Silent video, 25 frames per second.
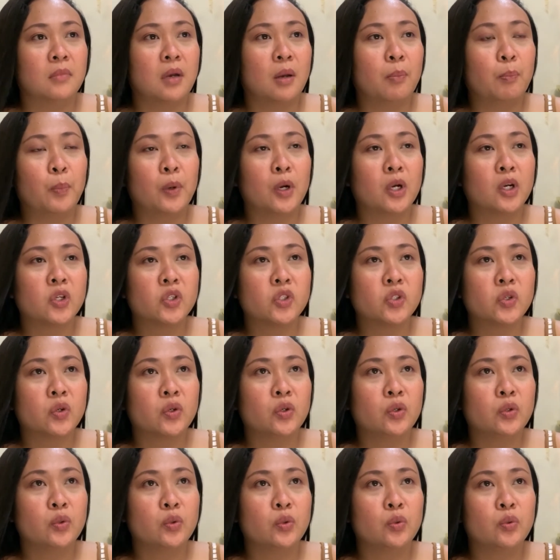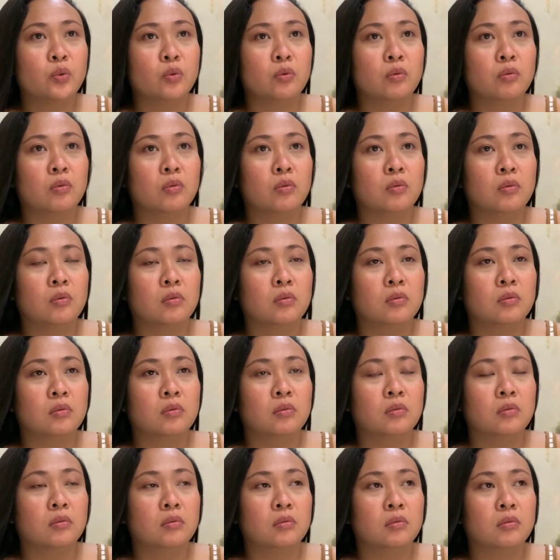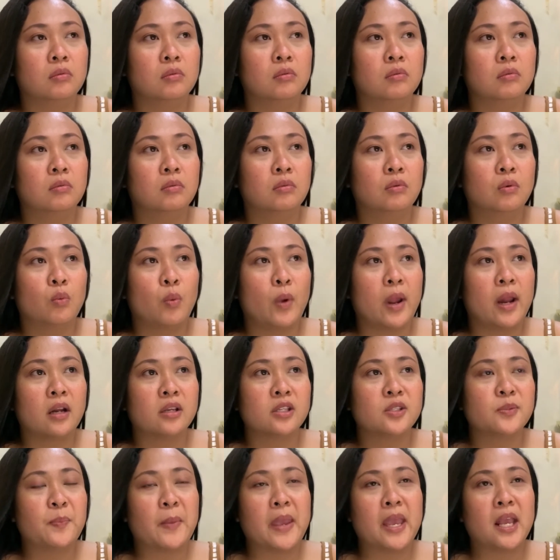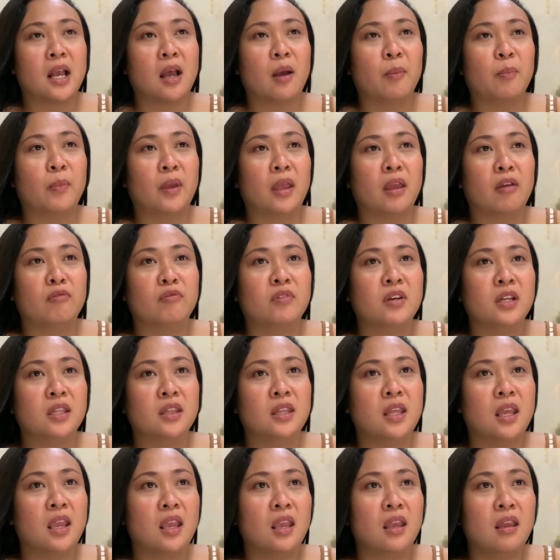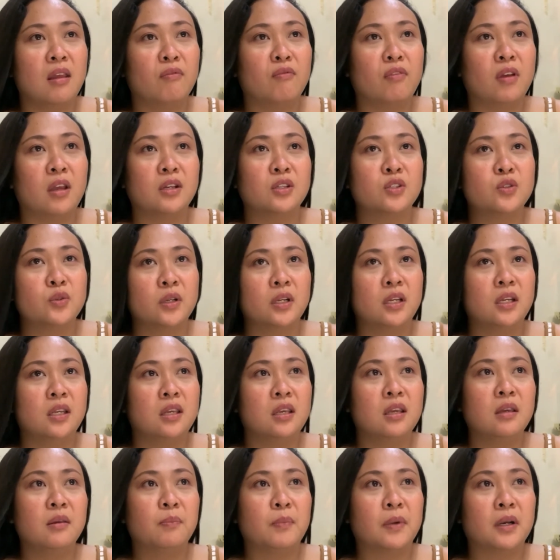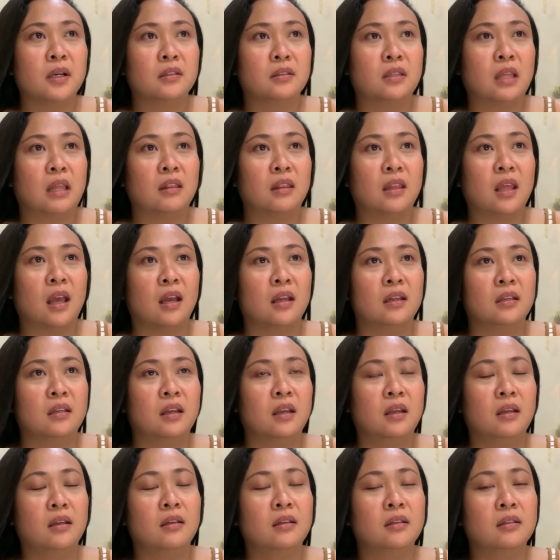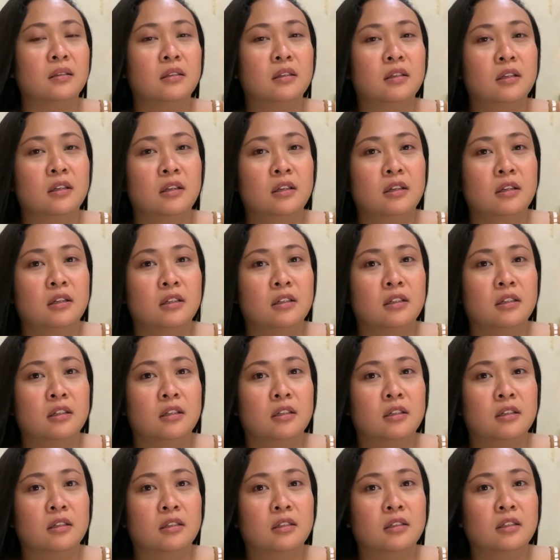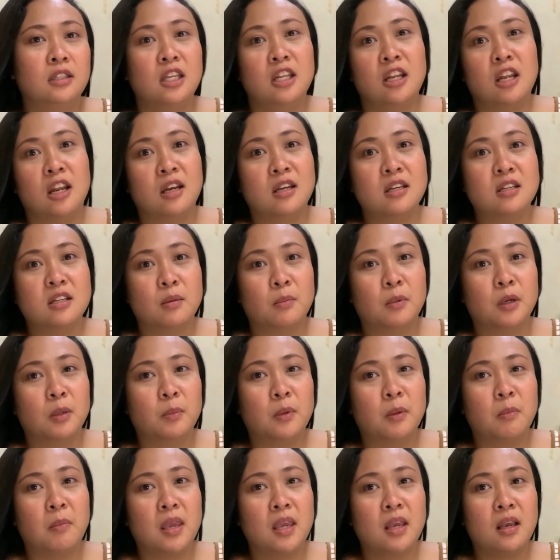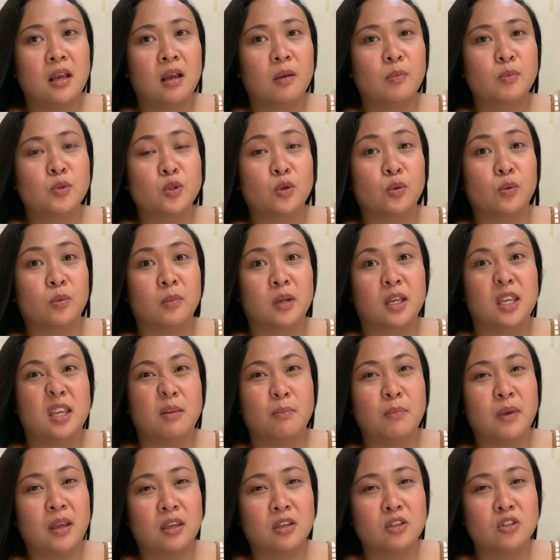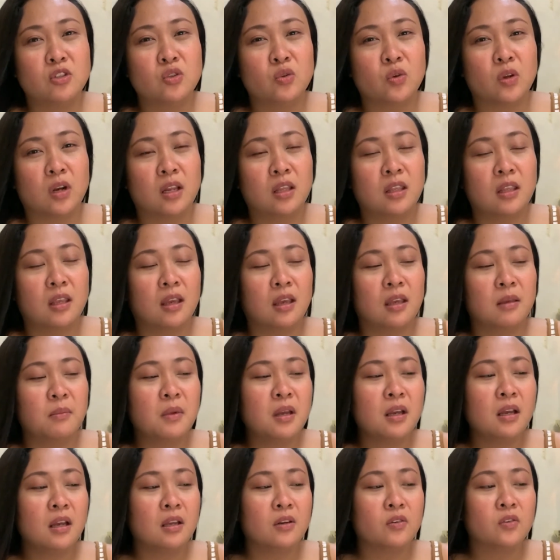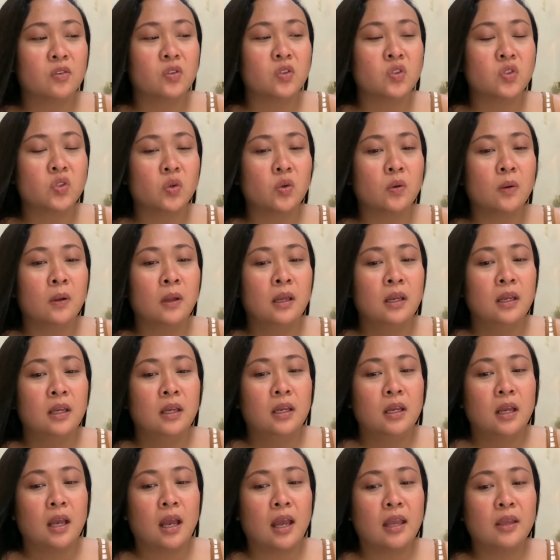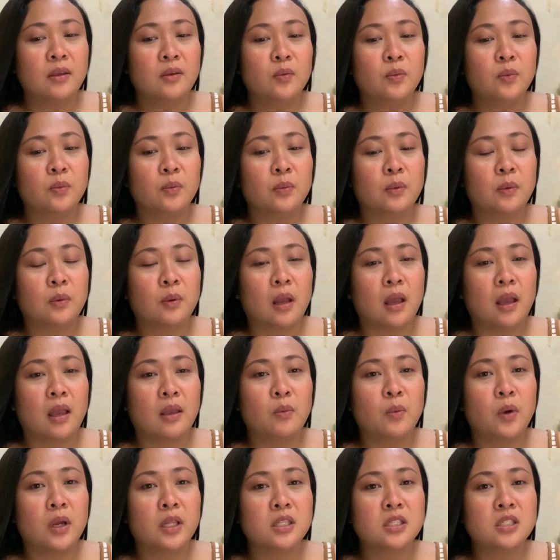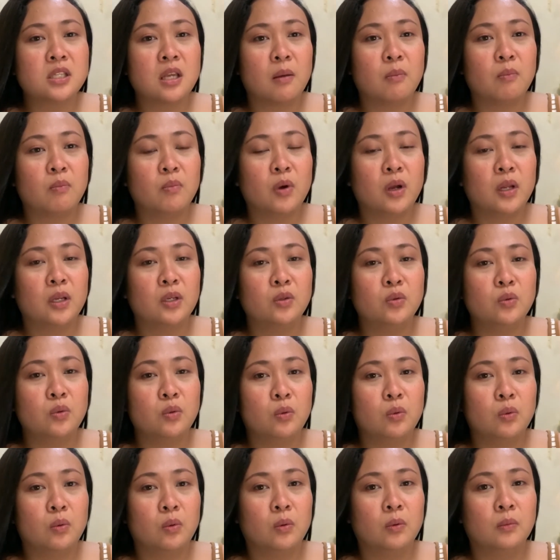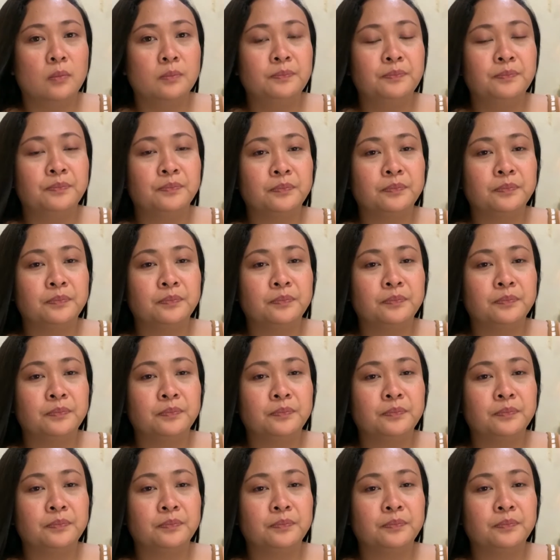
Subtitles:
a person who wears makeup every day, eventually pagtanda niya hindi na rin siya mag-makeup, so mag-iba yung itsura niya, mga ganun. So I want someone who